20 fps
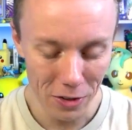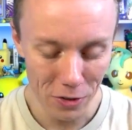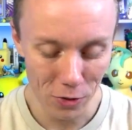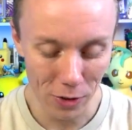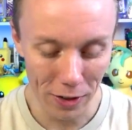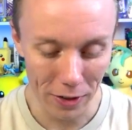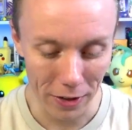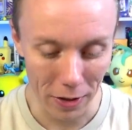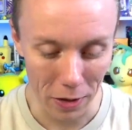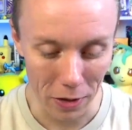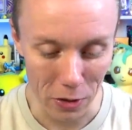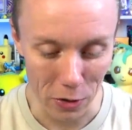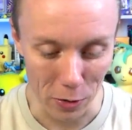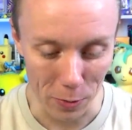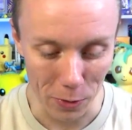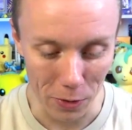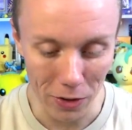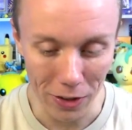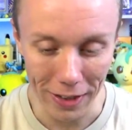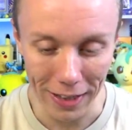Dragonite is
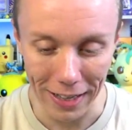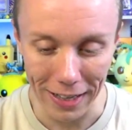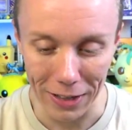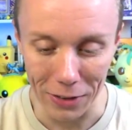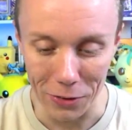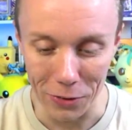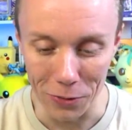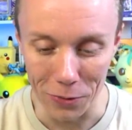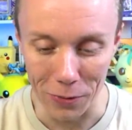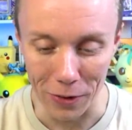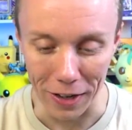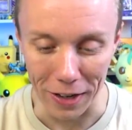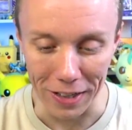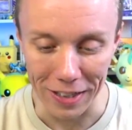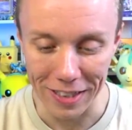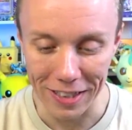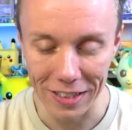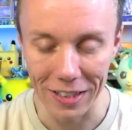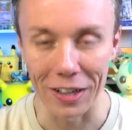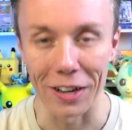adorable. Look at that little
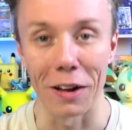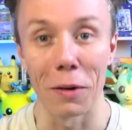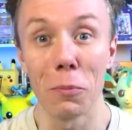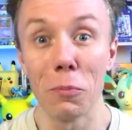face, kind of.